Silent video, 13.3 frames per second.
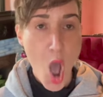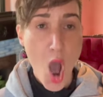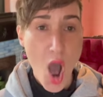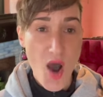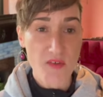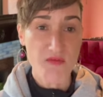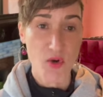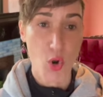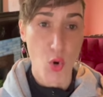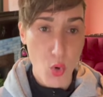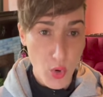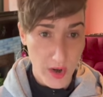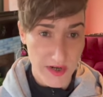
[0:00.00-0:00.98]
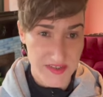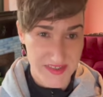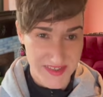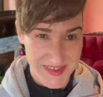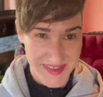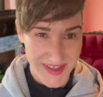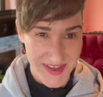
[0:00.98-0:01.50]
Of
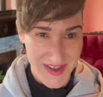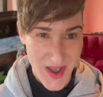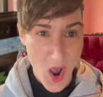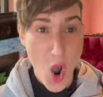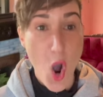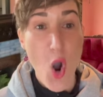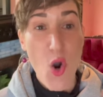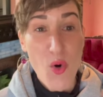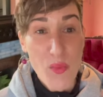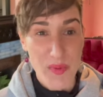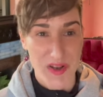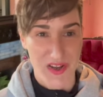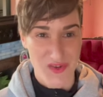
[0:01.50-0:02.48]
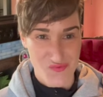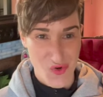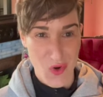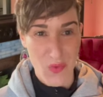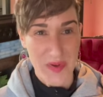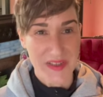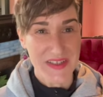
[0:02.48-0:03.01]
course, open
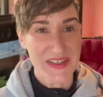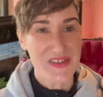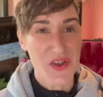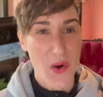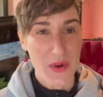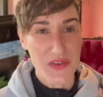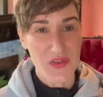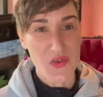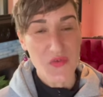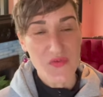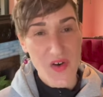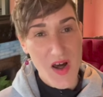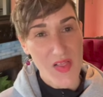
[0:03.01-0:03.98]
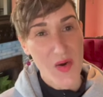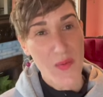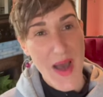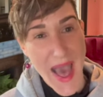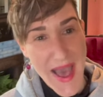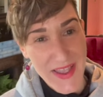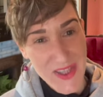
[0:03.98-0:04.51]
enrollment is going to follow
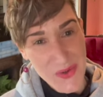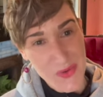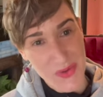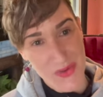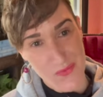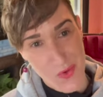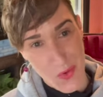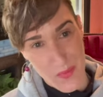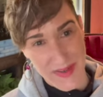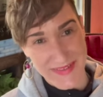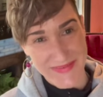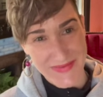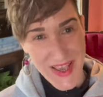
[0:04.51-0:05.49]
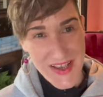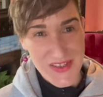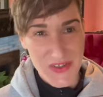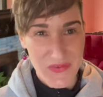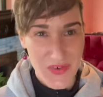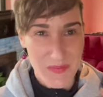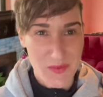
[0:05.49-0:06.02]
annual enrollment. So
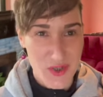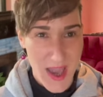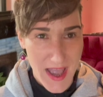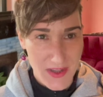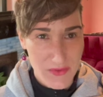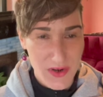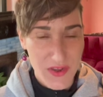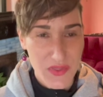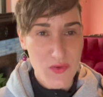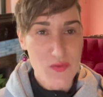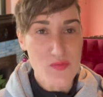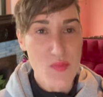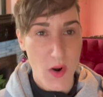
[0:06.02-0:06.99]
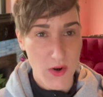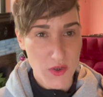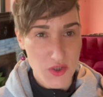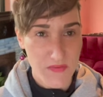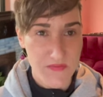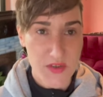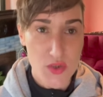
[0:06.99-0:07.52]
from January through March,
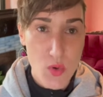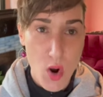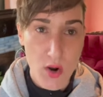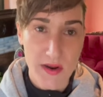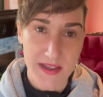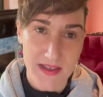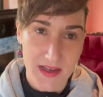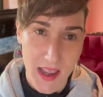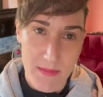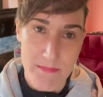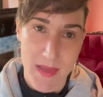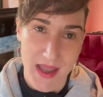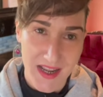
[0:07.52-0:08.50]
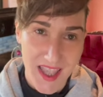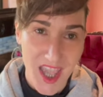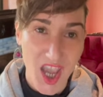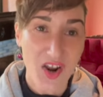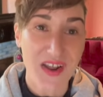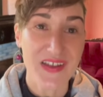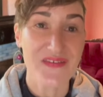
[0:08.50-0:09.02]
if you are in a
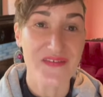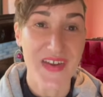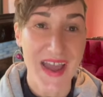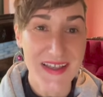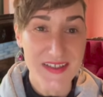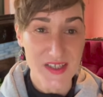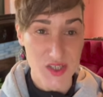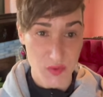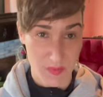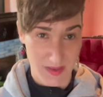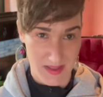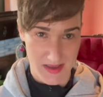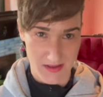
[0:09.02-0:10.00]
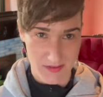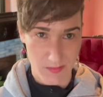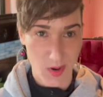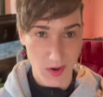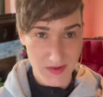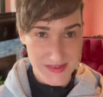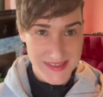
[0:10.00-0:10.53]
Medicare Advantage plan,
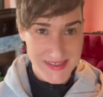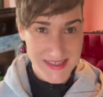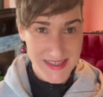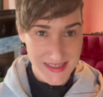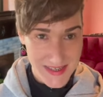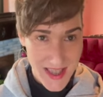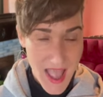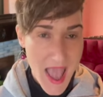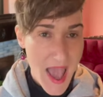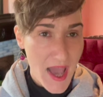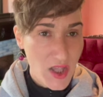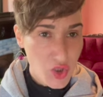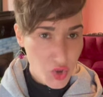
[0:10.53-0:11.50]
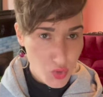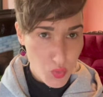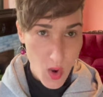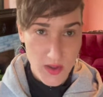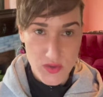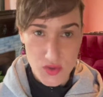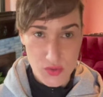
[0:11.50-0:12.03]
Part C, and you
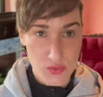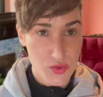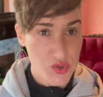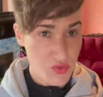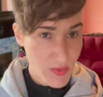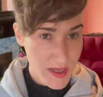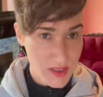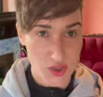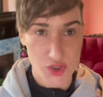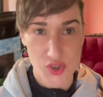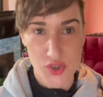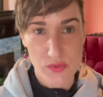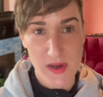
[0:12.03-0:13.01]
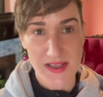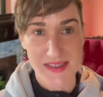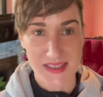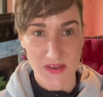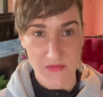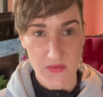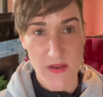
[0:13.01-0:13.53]
want to switch to a
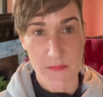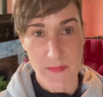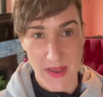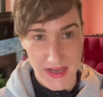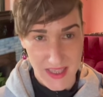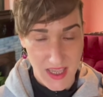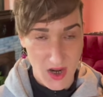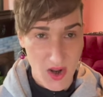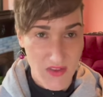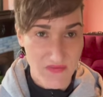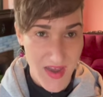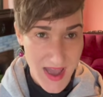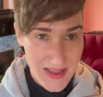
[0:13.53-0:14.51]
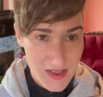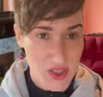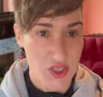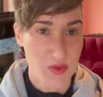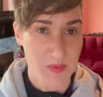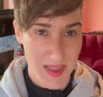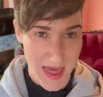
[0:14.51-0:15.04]
different Medicare
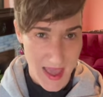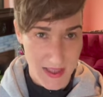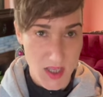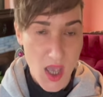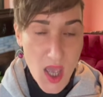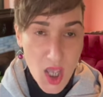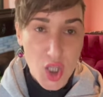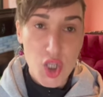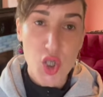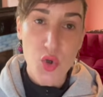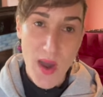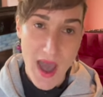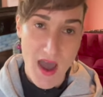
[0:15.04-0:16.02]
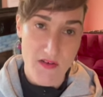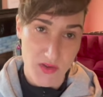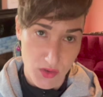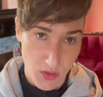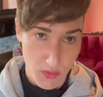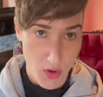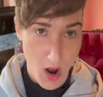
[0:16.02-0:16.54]
Advantage plan, you have
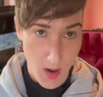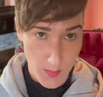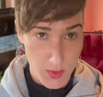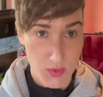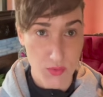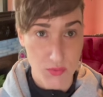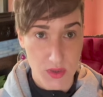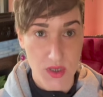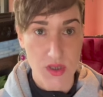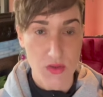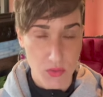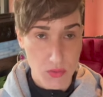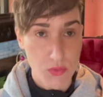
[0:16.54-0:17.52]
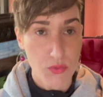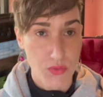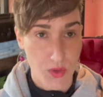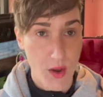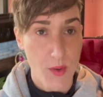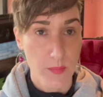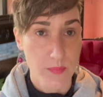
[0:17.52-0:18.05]
another opportunity to do
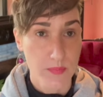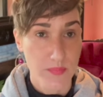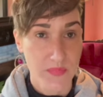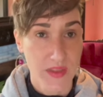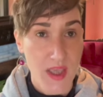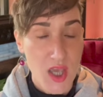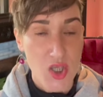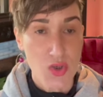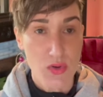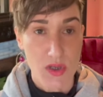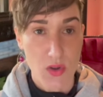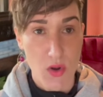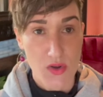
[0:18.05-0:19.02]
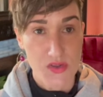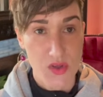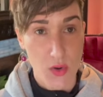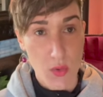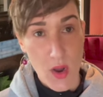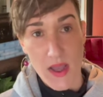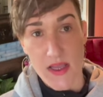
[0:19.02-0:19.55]
so. You can
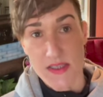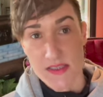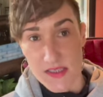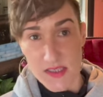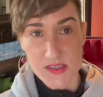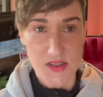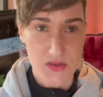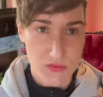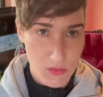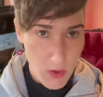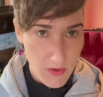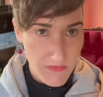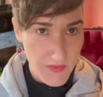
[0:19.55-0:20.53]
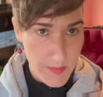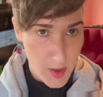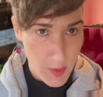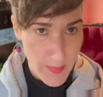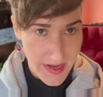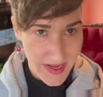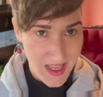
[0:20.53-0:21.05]
also disenroll from your
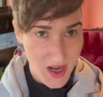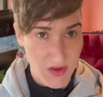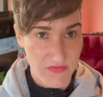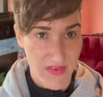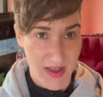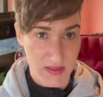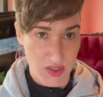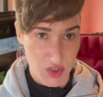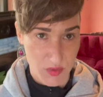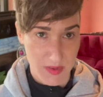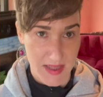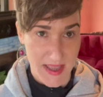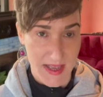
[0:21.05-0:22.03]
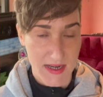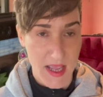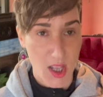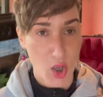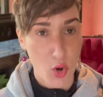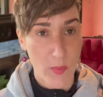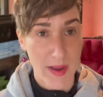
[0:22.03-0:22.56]
Medicare Advantage plan
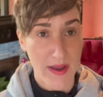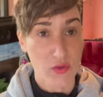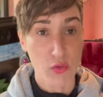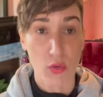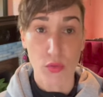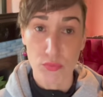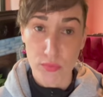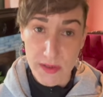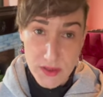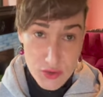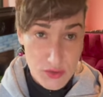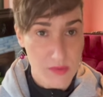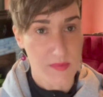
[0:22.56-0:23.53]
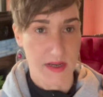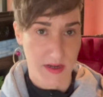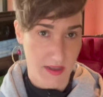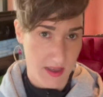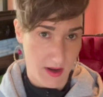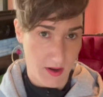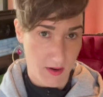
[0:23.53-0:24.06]
and go back to original
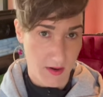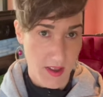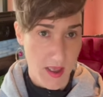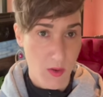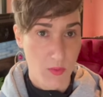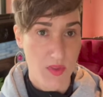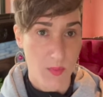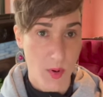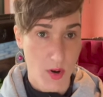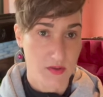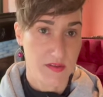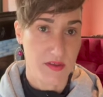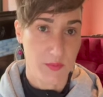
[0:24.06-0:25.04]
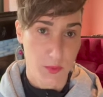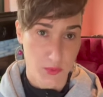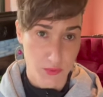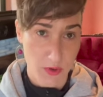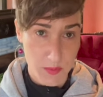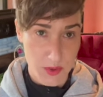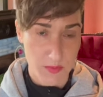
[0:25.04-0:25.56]
Medicare with a Part D
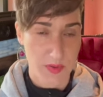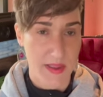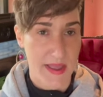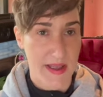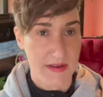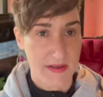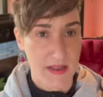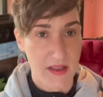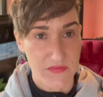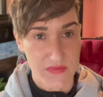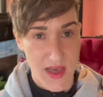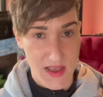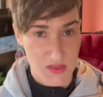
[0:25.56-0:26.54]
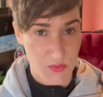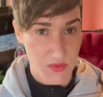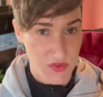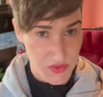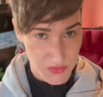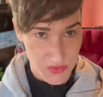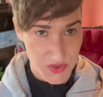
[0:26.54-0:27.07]
prescription plan, if that's what
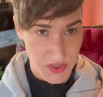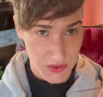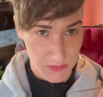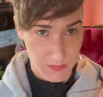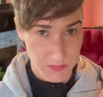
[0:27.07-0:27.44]
suits you.